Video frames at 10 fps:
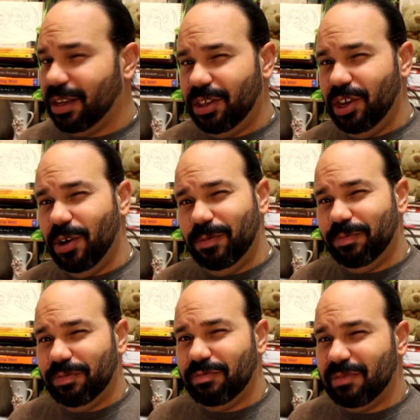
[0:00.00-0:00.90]
you know,
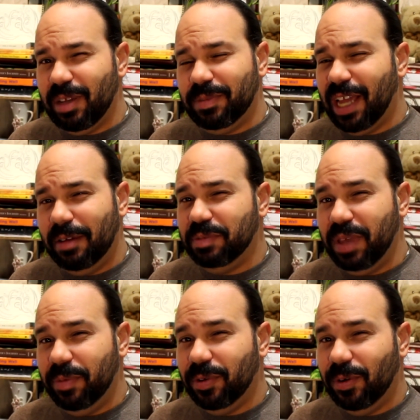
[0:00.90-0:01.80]
sometimes
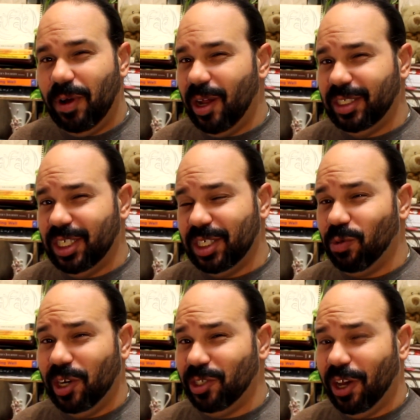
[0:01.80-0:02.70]
people just
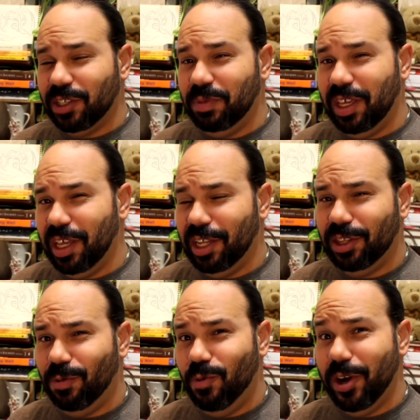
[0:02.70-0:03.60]
want to talk to me at
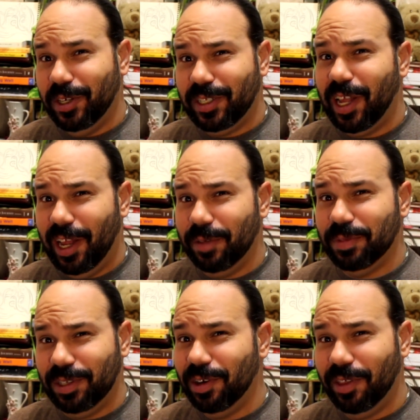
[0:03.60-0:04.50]
the weirdest
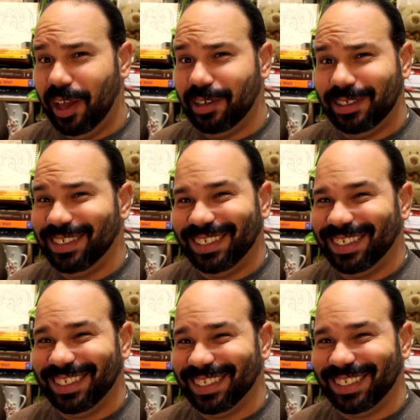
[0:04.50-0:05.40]
times, you know
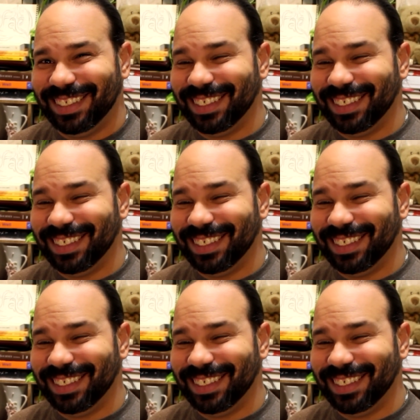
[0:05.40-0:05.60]
that?